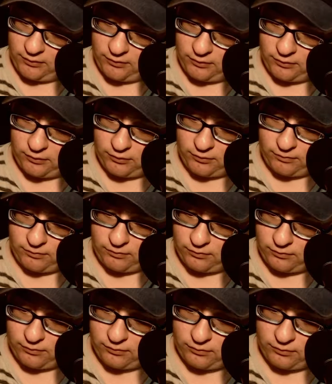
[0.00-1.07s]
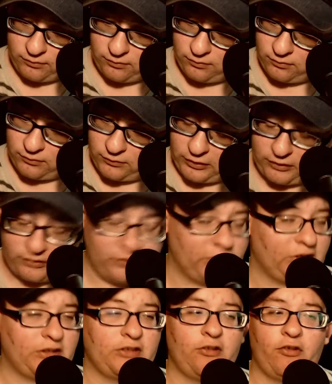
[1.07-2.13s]
Um, uh,
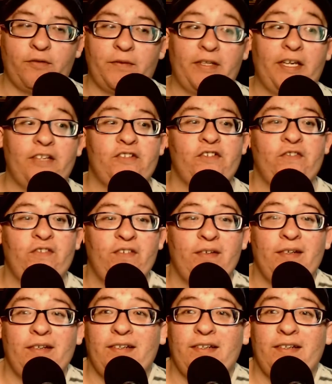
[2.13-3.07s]
just notifications.